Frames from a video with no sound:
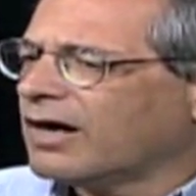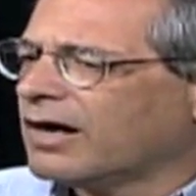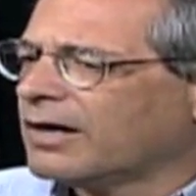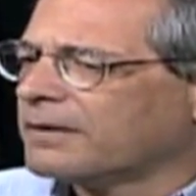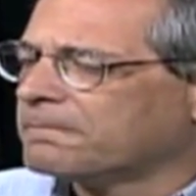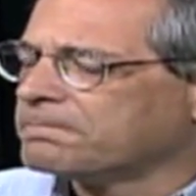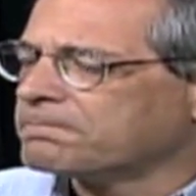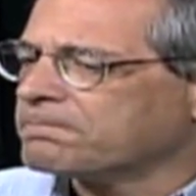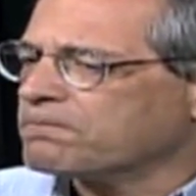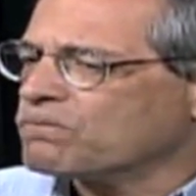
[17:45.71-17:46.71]

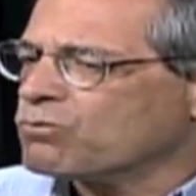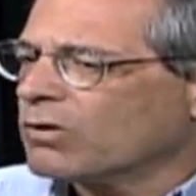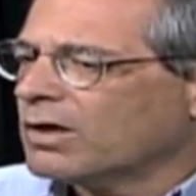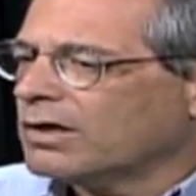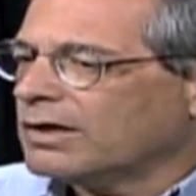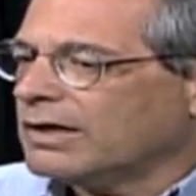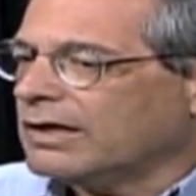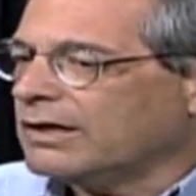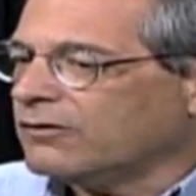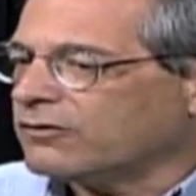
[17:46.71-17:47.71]
Um,
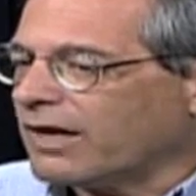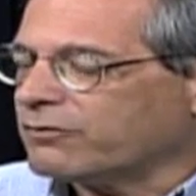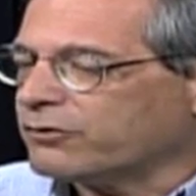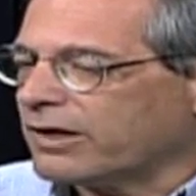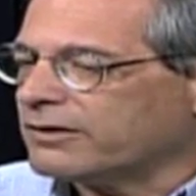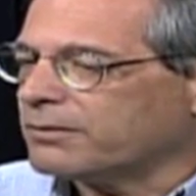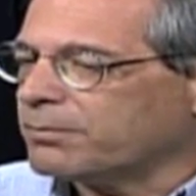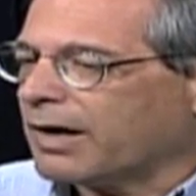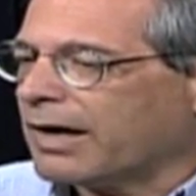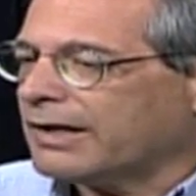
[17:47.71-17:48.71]
his life was ended
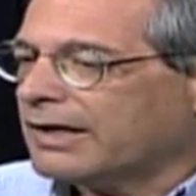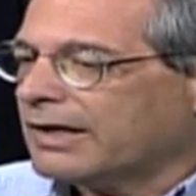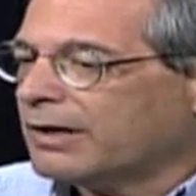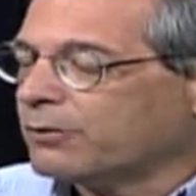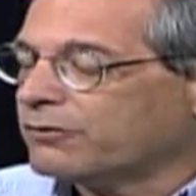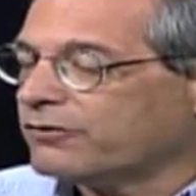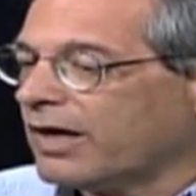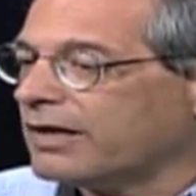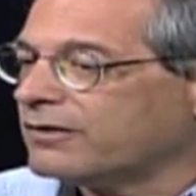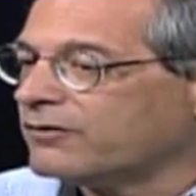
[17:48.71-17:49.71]
by, it was
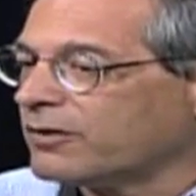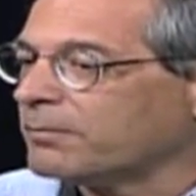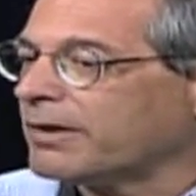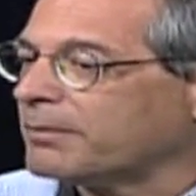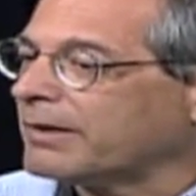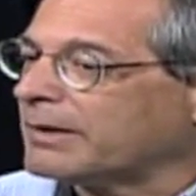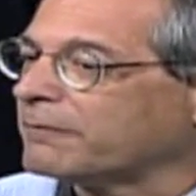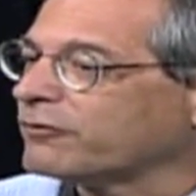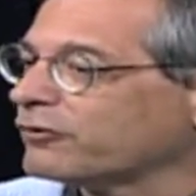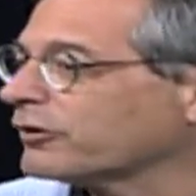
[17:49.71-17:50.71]
said, somebody by the name
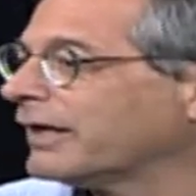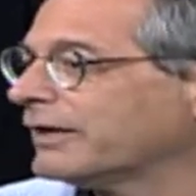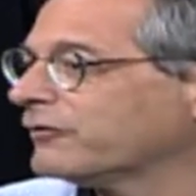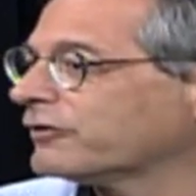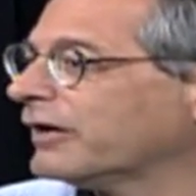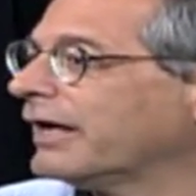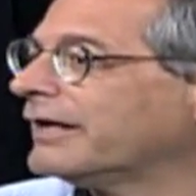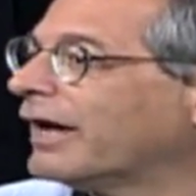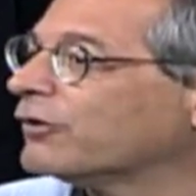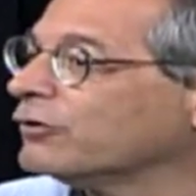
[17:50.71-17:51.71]
of Sirhan Sirhan.
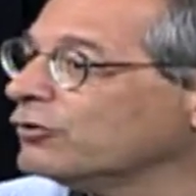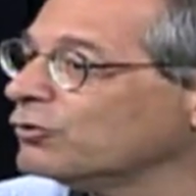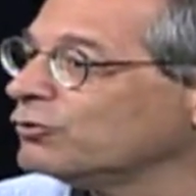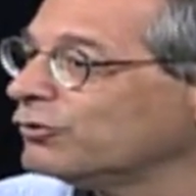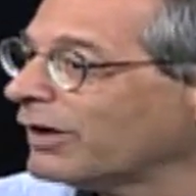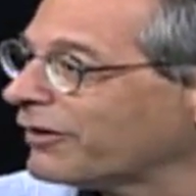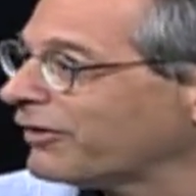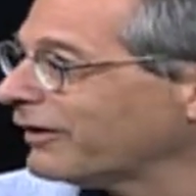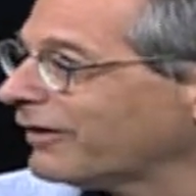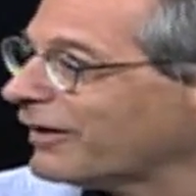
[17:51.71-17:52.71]
Now, you do not
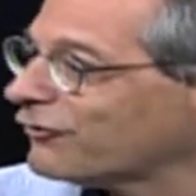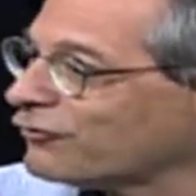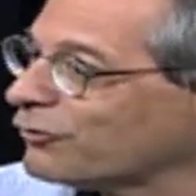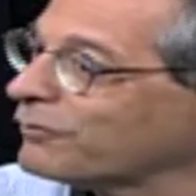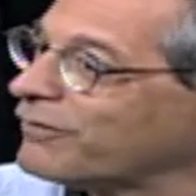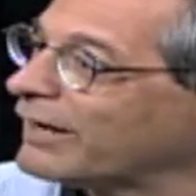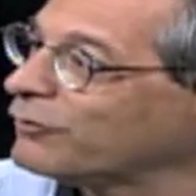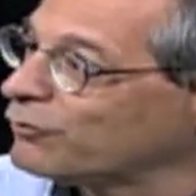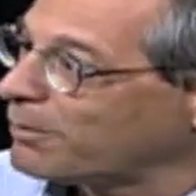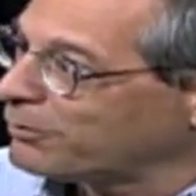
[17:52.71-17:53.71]
think that's true. In fact,
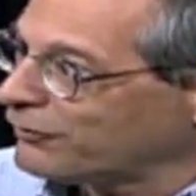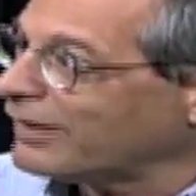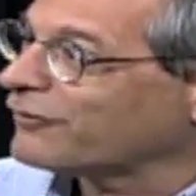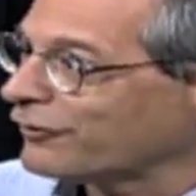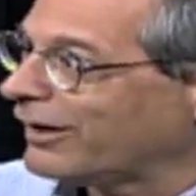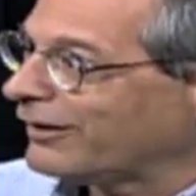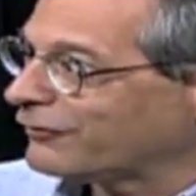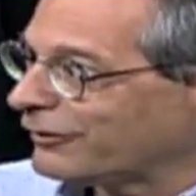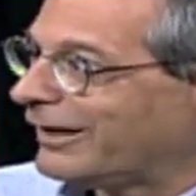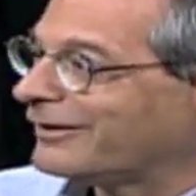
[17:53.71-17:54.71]
you represent Sirhan
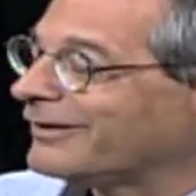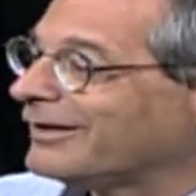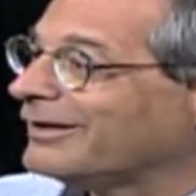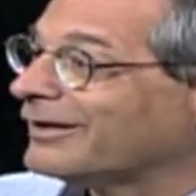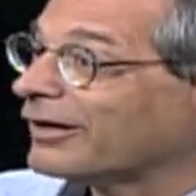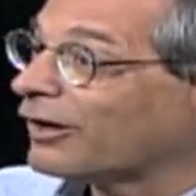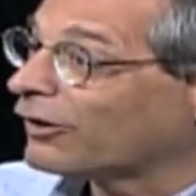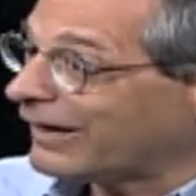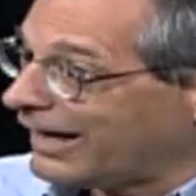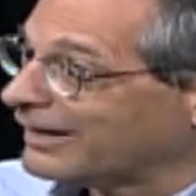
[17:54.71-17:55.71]
Sirhan, the, uh,
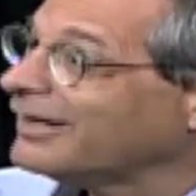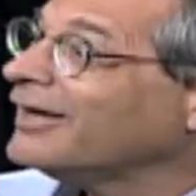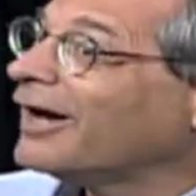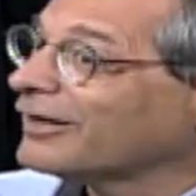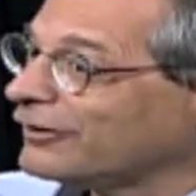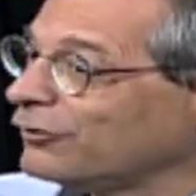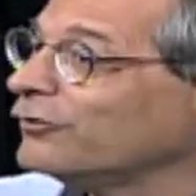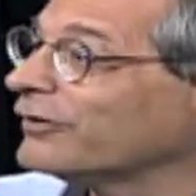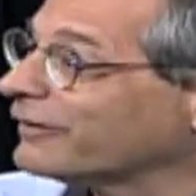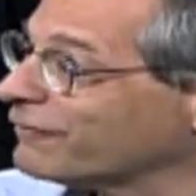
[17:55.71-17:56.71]
again,
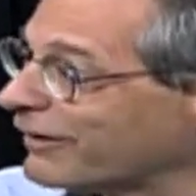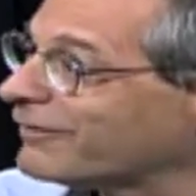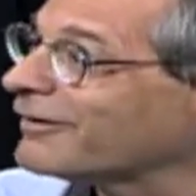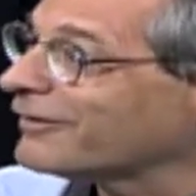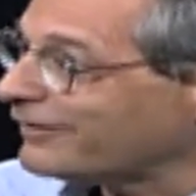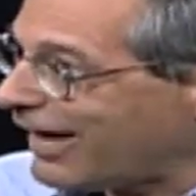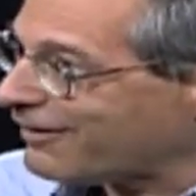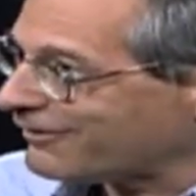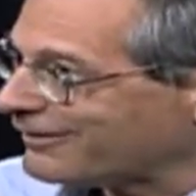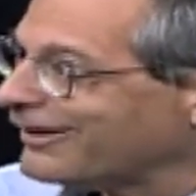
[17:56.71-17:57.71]
accused and convicted
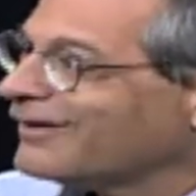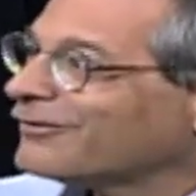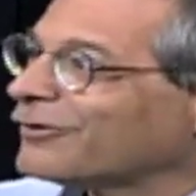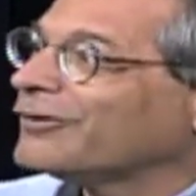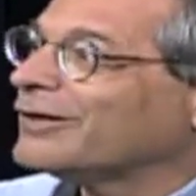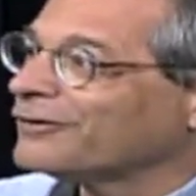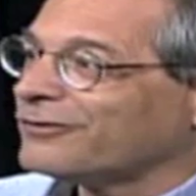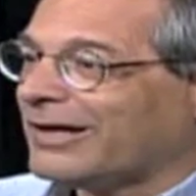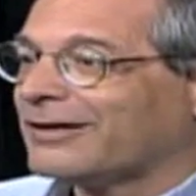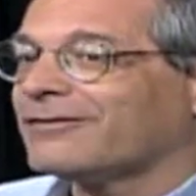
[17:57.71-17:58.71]
assassin. So here's
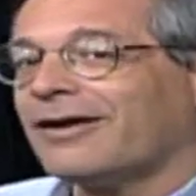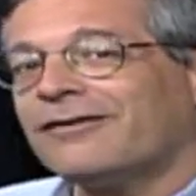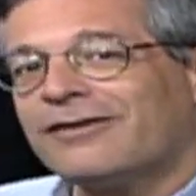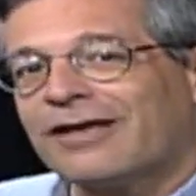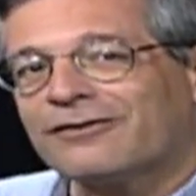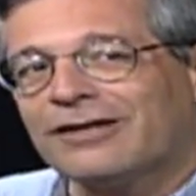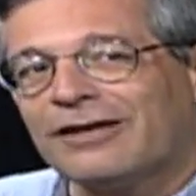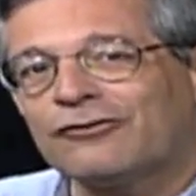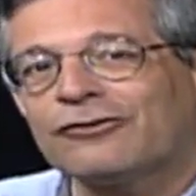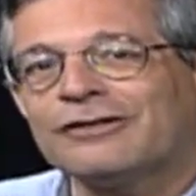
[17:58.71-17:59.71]
the
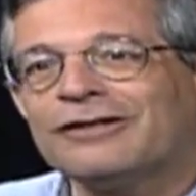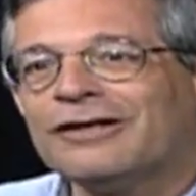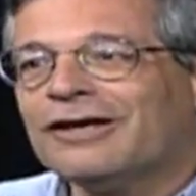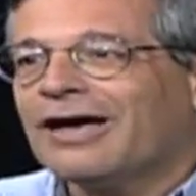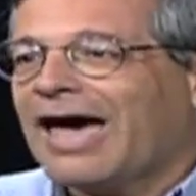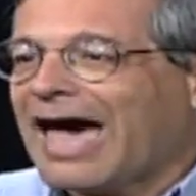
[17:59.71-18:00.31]
anti-assassination yeah.